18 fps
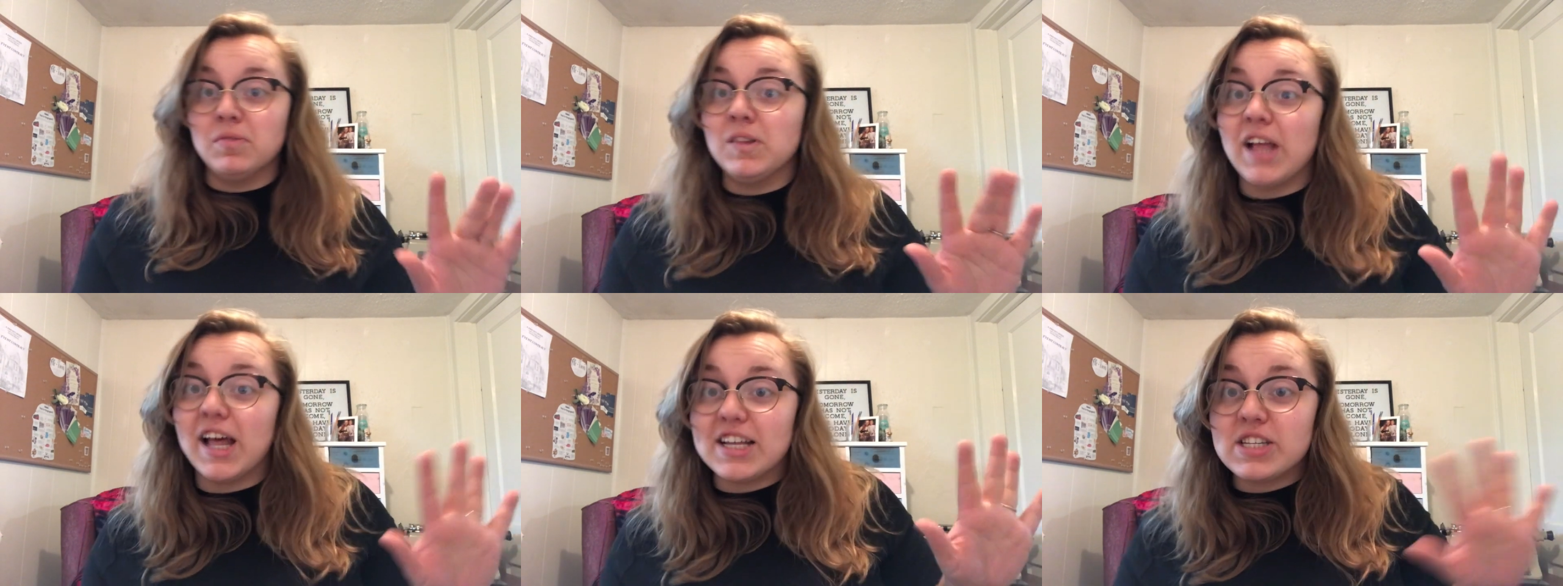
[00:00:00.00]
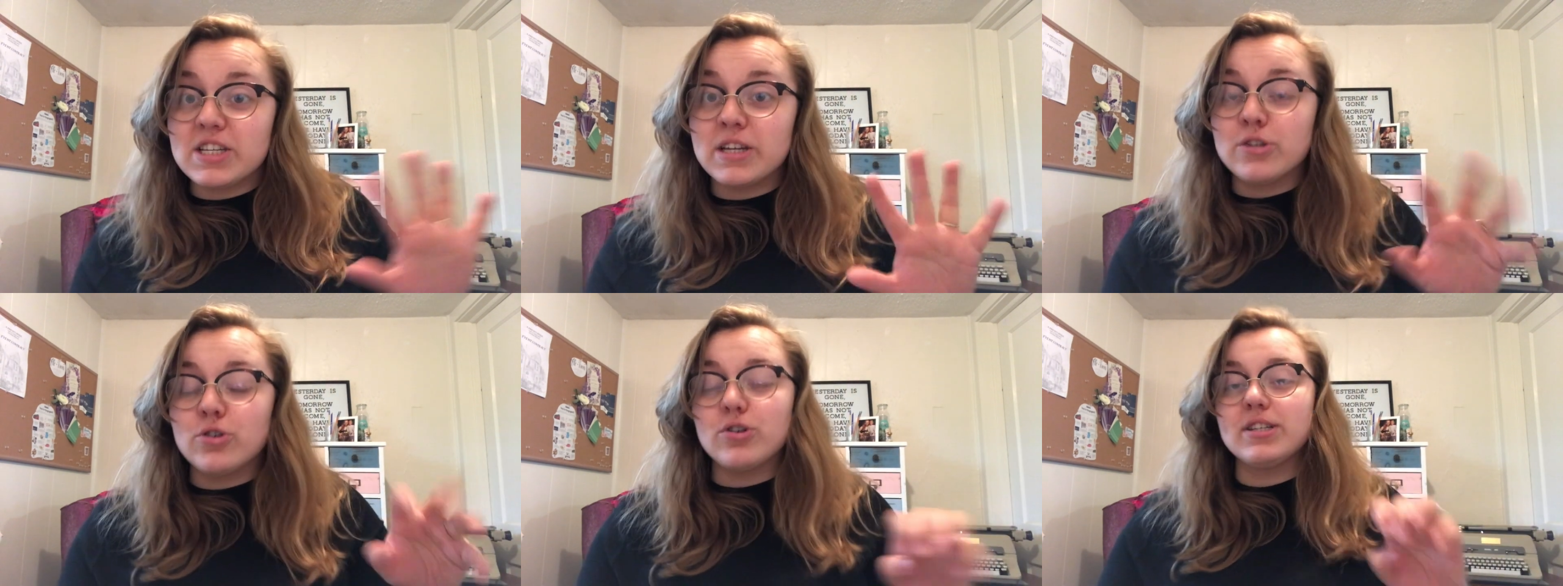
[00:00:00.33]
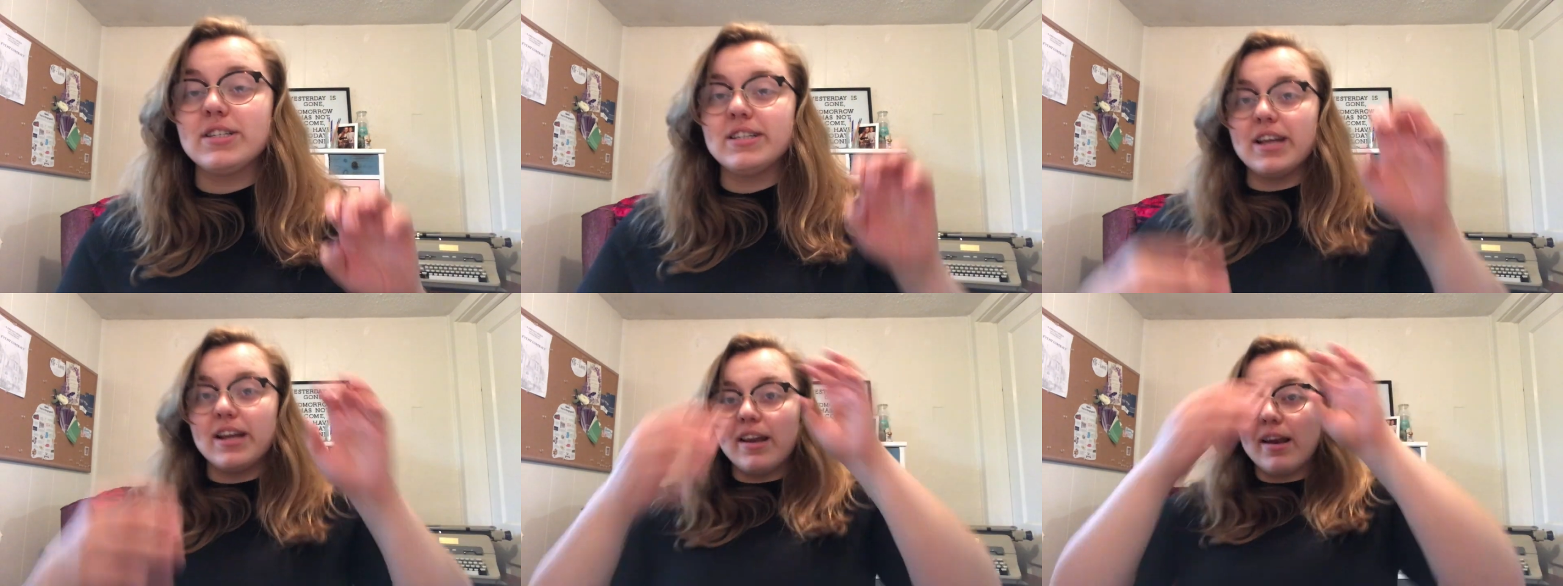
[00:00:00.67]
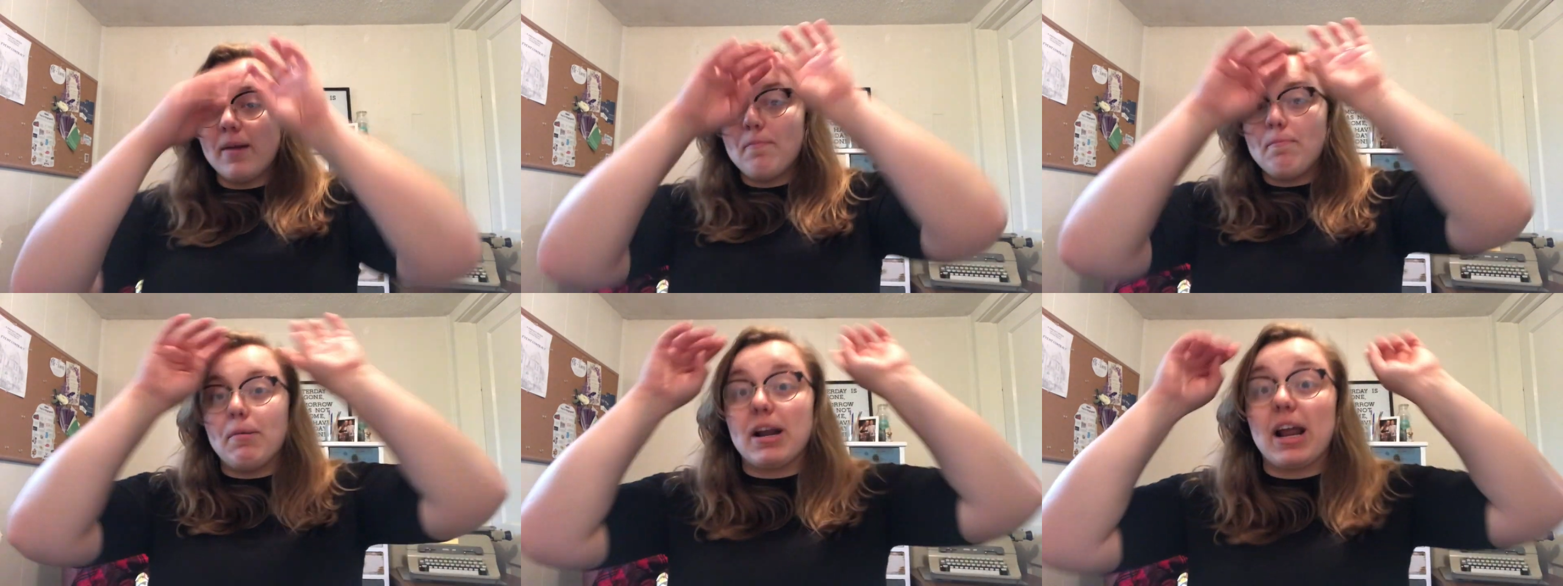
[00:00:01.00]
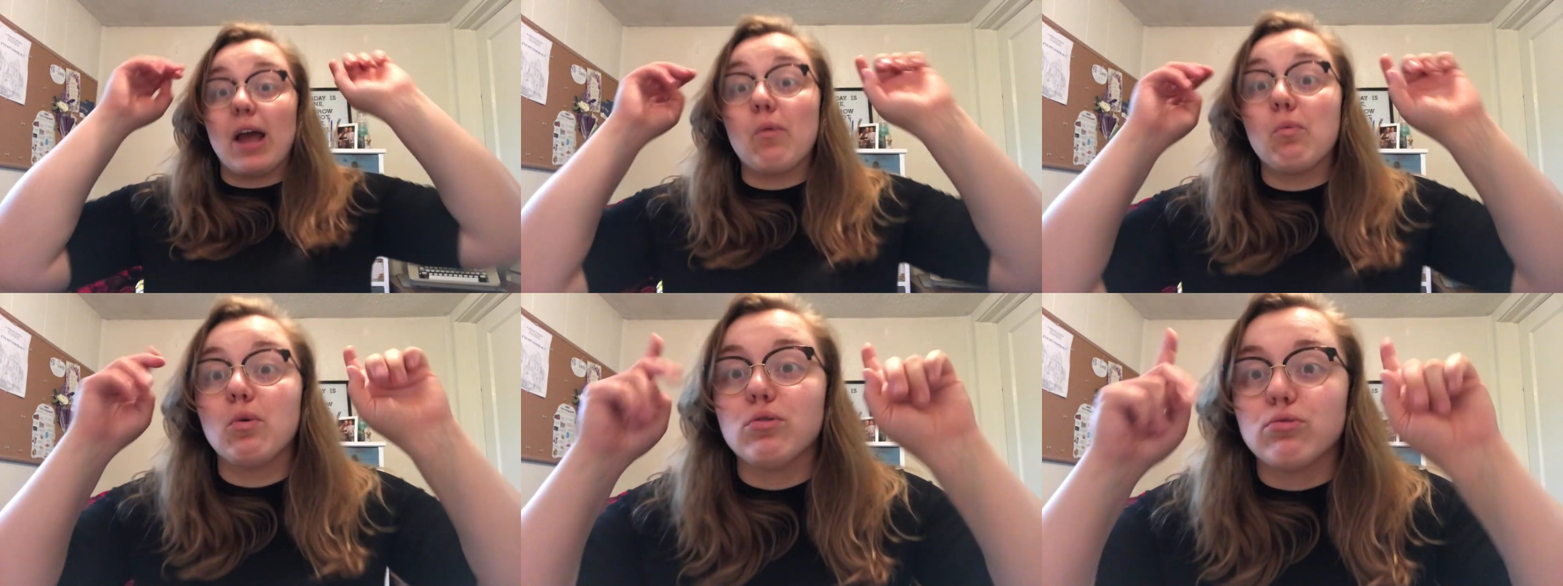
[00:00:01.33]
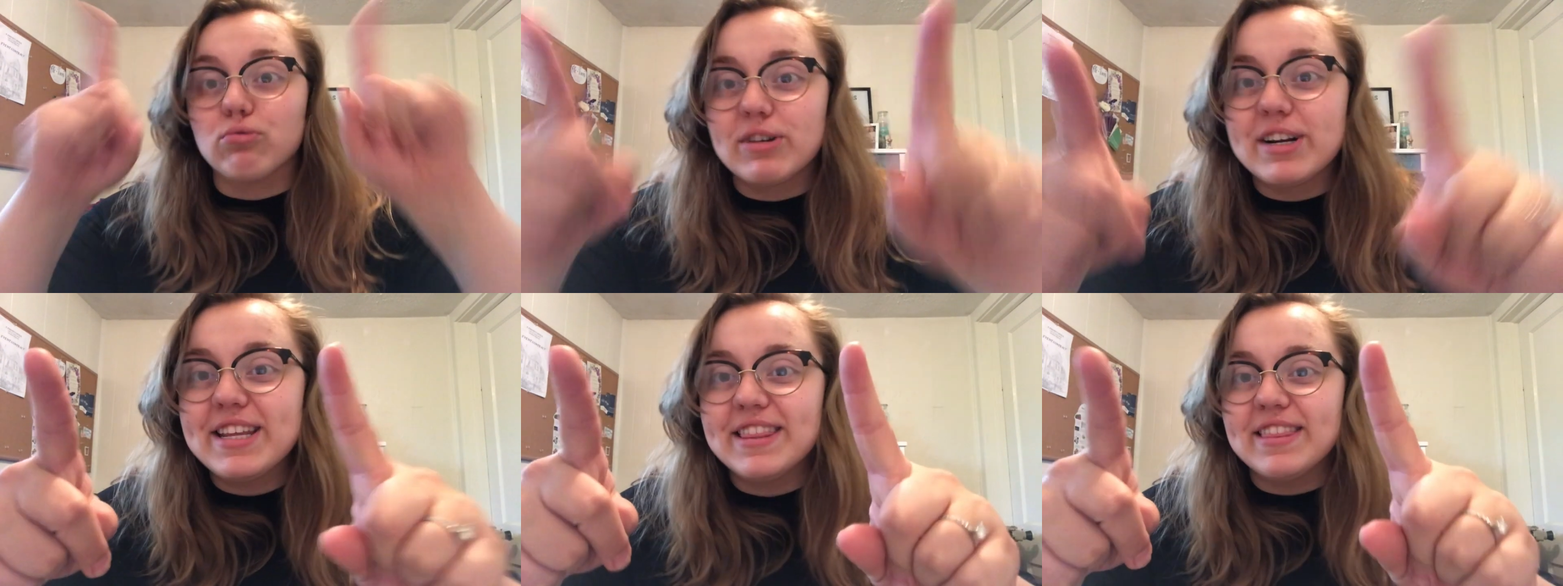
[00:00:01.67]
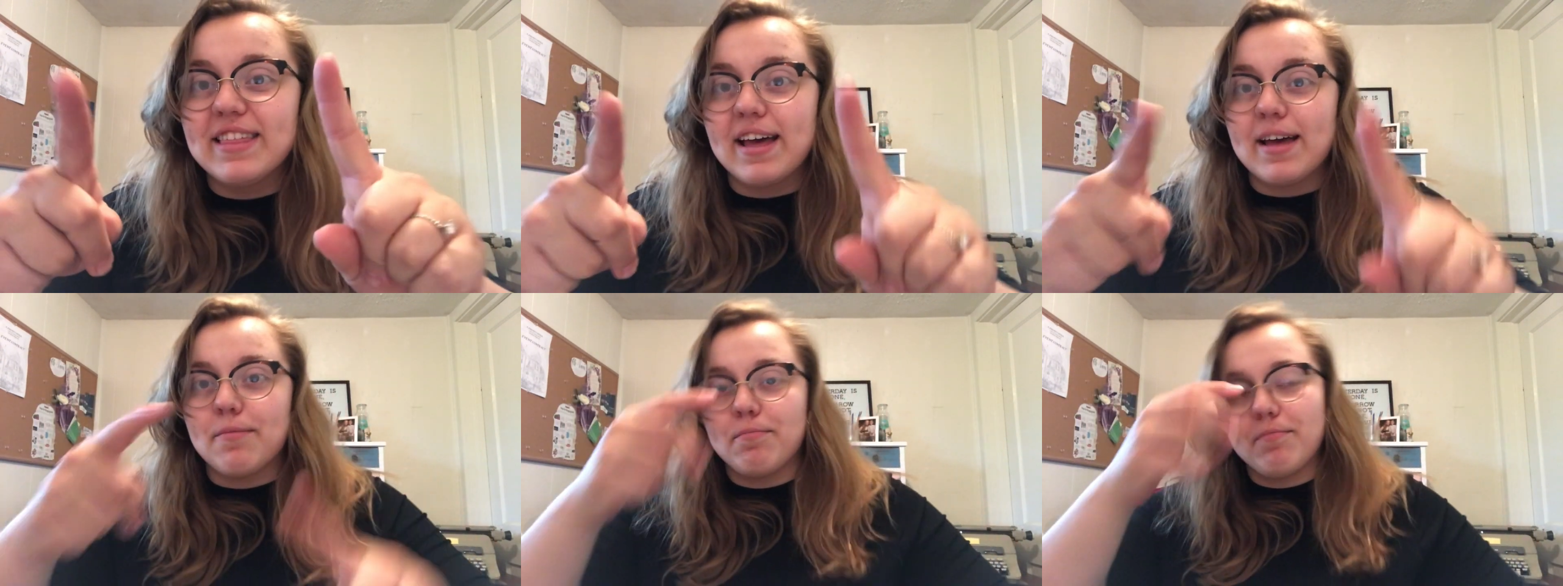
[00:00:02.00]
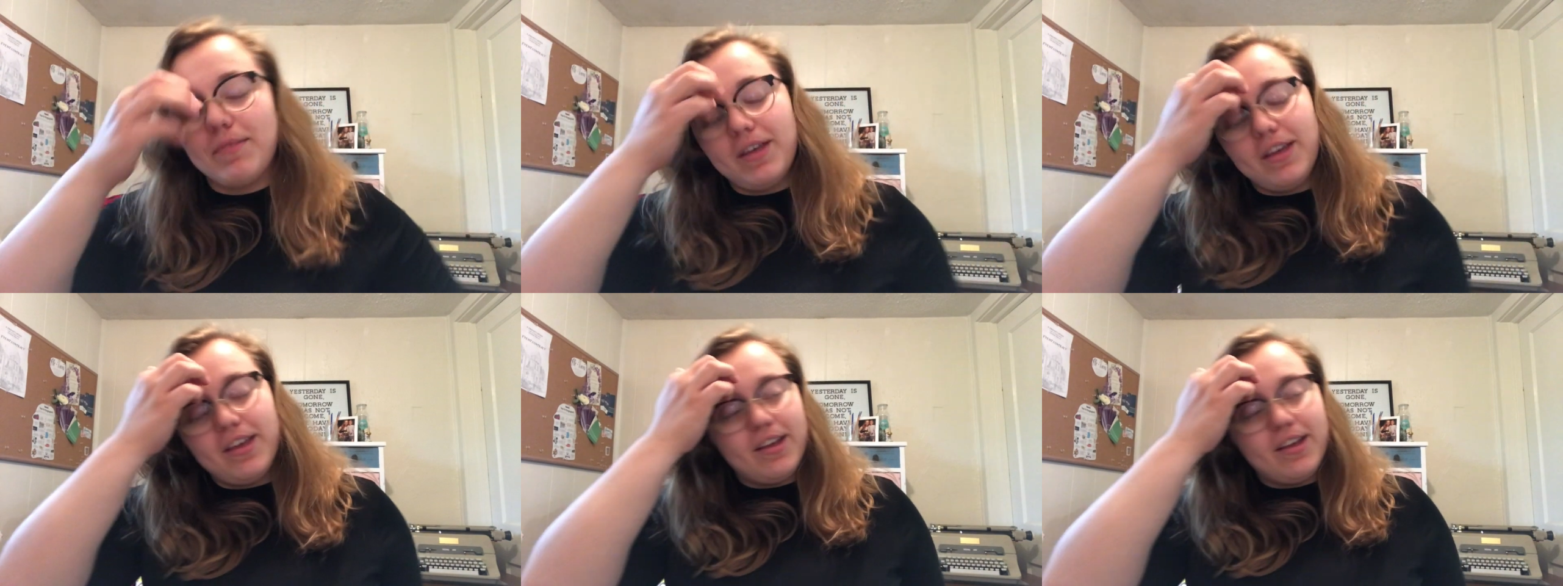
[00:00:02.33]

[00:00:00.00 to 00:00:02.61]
less interested in, but I will read them